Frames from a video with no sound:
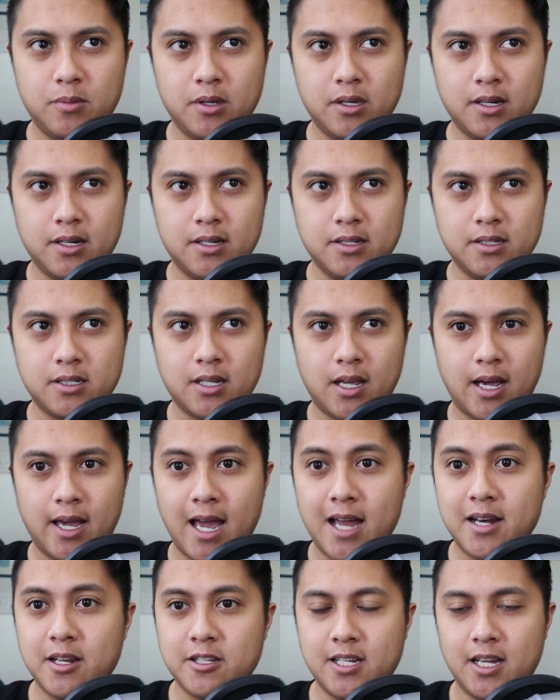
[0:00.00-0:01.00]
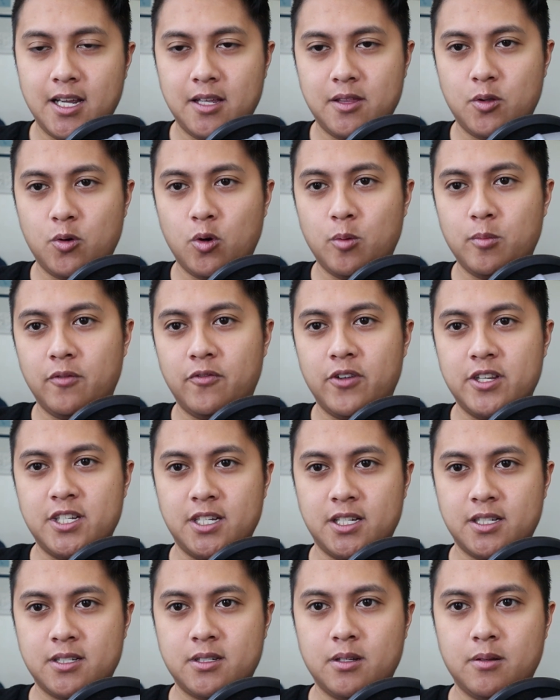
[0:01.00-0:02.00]
because I had to take the normal
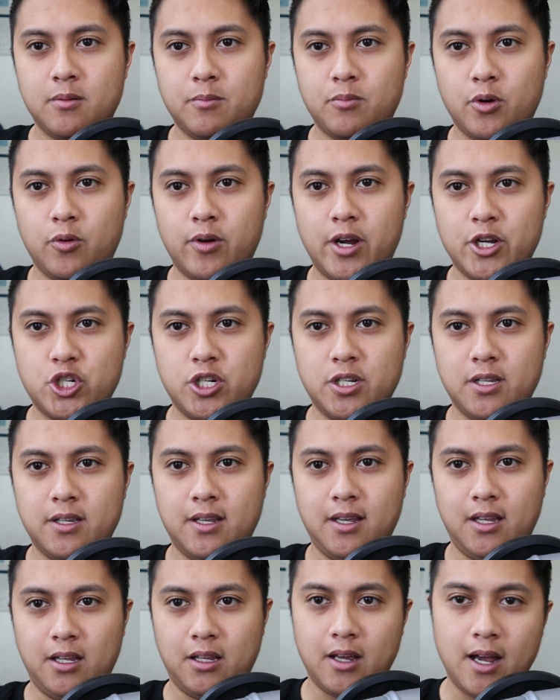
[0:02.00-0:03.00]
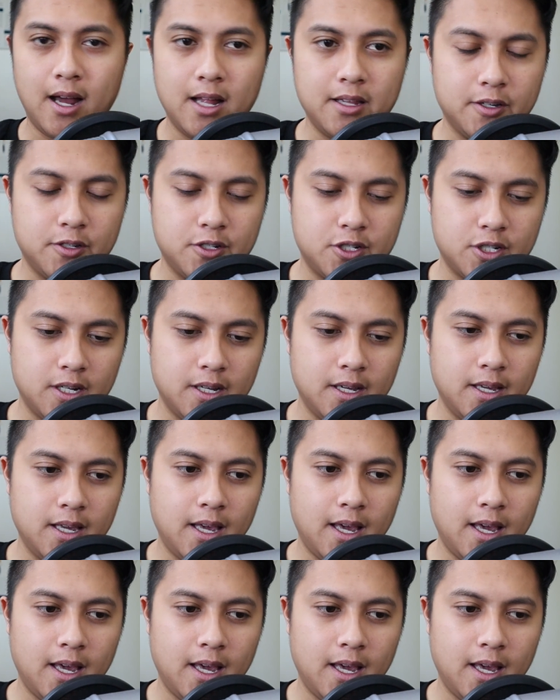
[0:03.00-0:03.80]
physics progression in college.